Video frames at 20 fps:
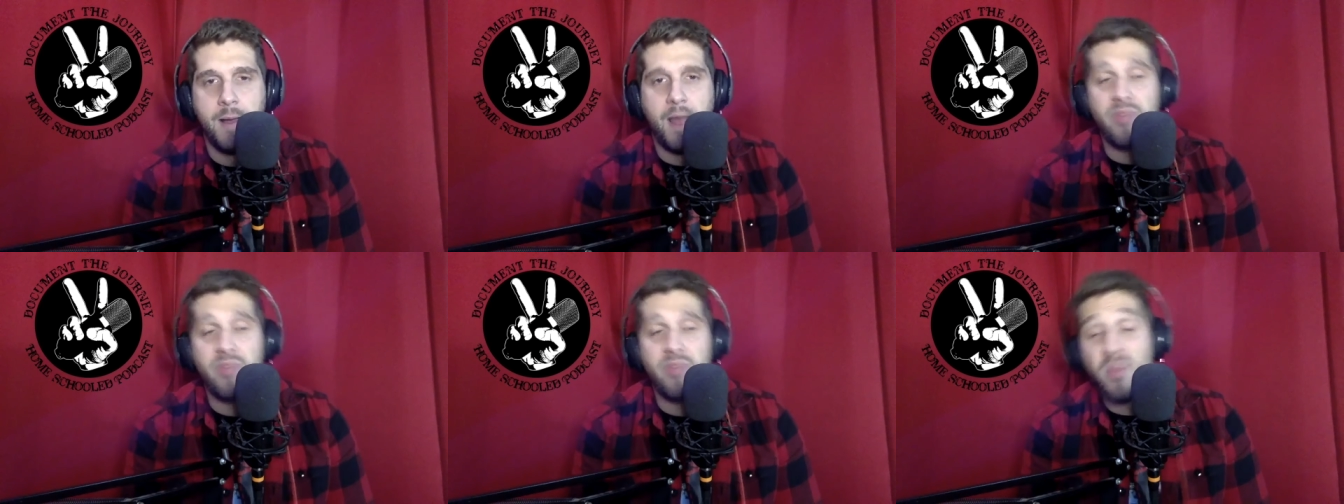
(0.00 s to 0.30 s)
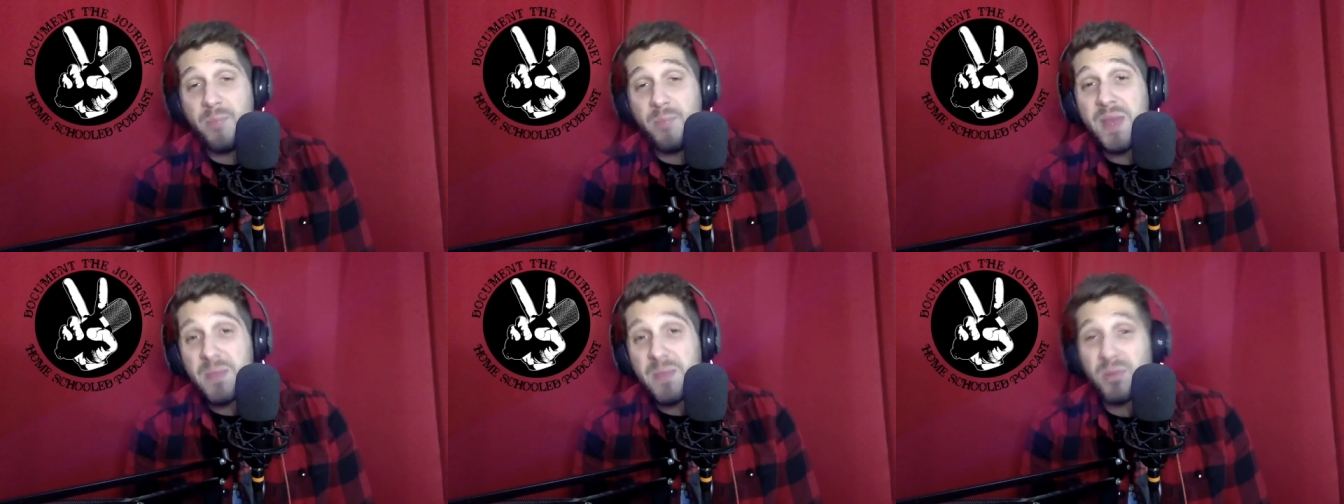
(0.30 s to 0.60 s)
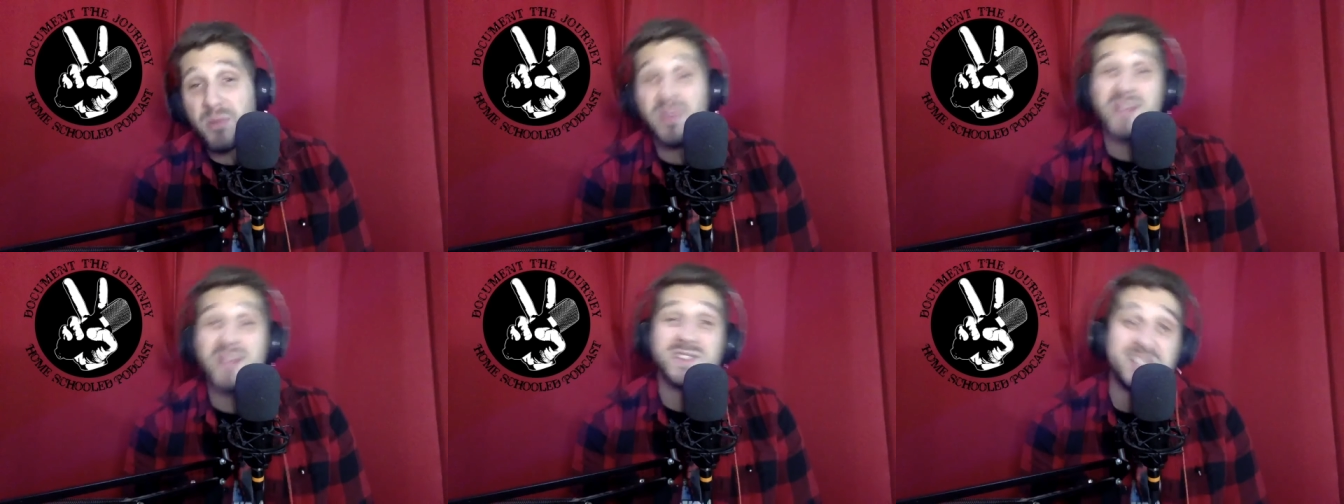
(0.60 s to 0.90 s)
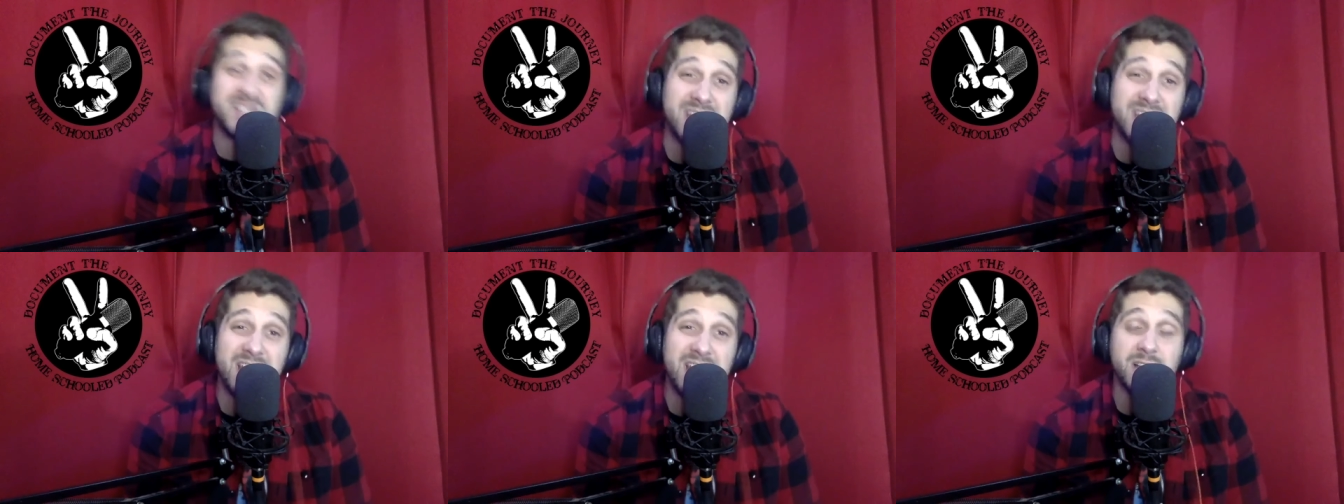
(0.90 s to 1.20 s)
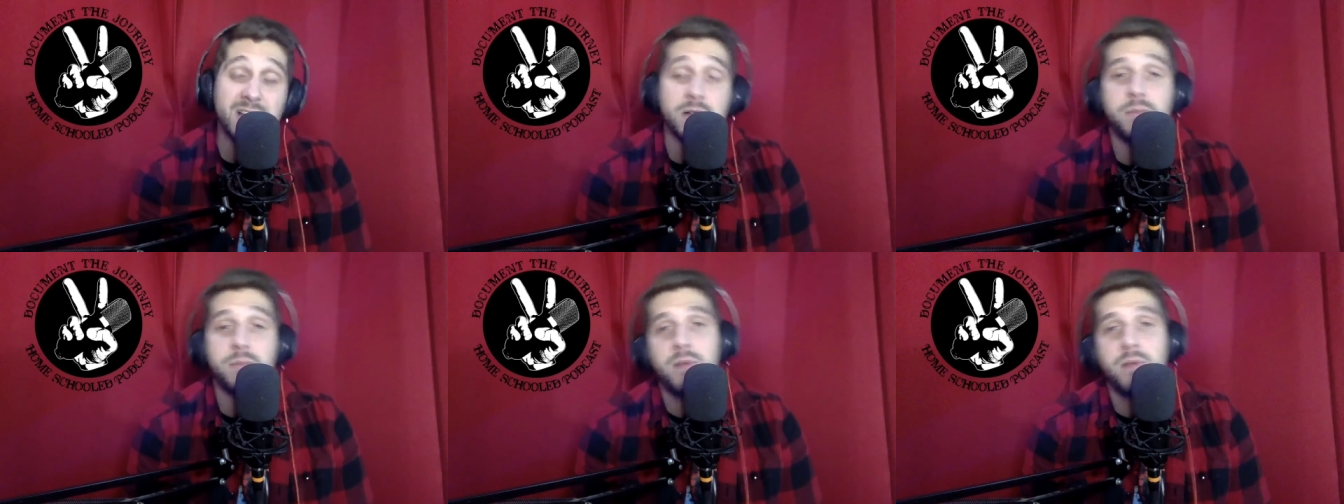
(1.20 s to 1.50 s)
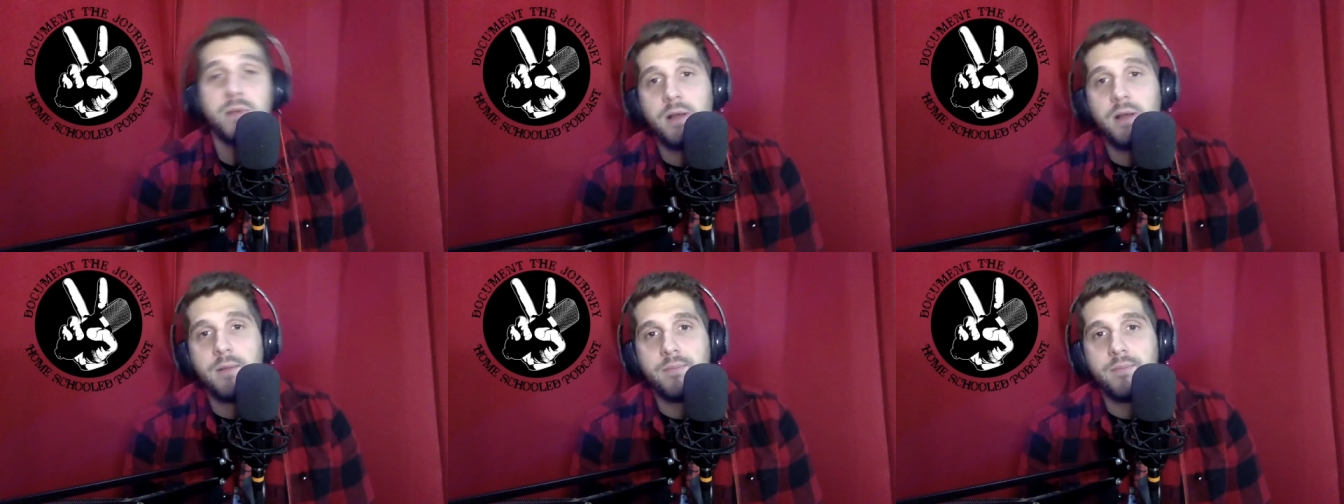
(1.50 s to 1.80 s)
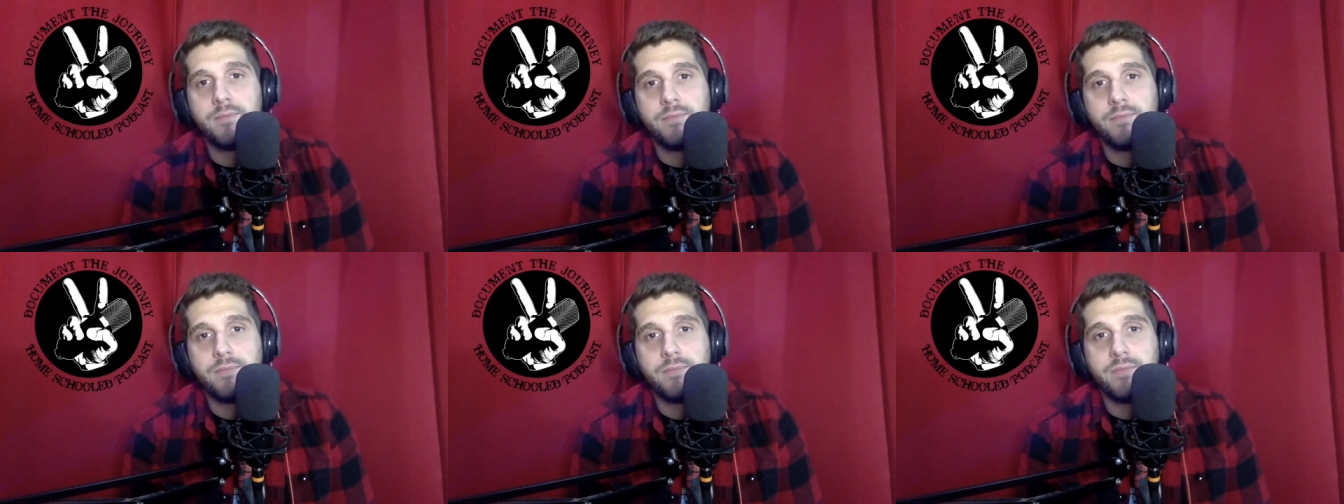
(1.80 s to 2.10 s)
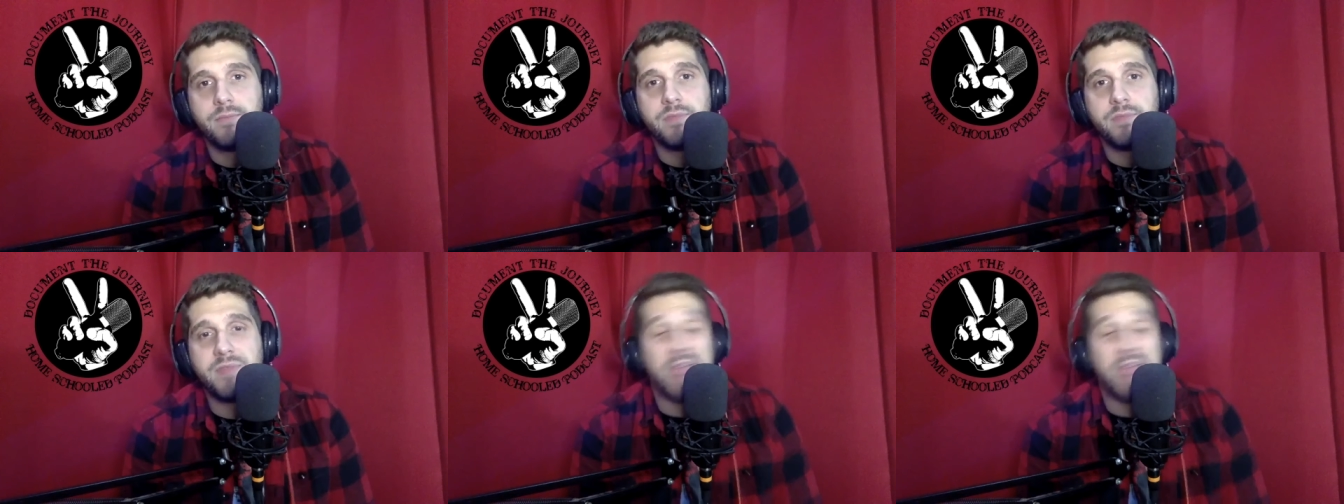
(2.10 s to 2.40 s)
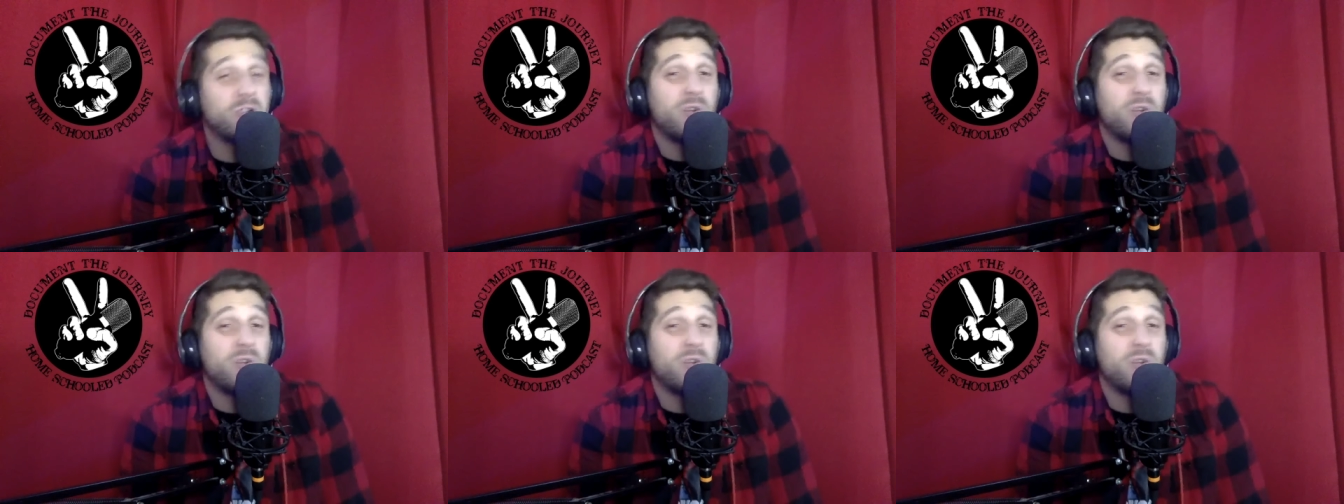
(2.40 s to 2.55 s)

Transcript: And the people that steal them, they